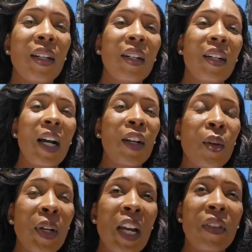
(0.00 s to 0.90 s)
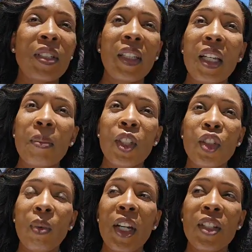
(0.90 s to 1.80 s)
I know we had the same
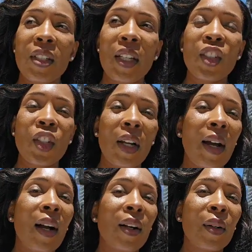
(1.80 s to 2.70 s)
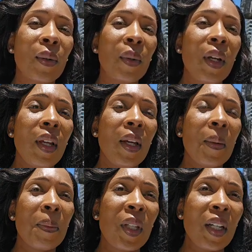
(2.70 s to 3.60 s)
situation in Chicago,
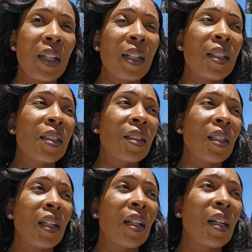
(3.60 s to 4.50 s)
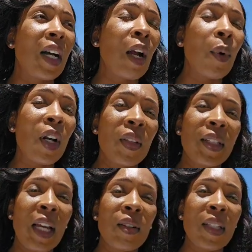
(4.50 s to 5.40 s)
because I work in the
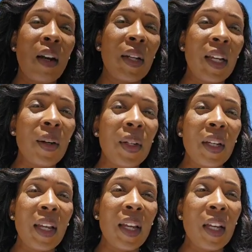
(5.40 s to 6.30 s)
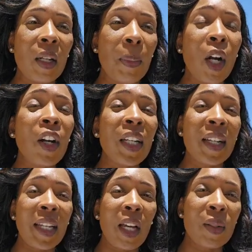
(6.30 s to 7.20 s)
downtown area, and parking
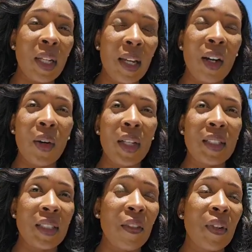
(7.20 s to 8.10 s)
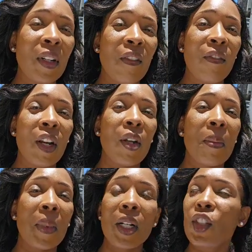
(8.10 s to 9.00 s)
downtown is definitely very
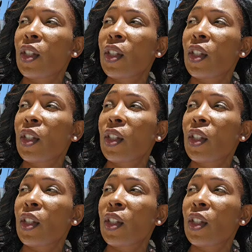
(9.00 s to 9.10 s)
much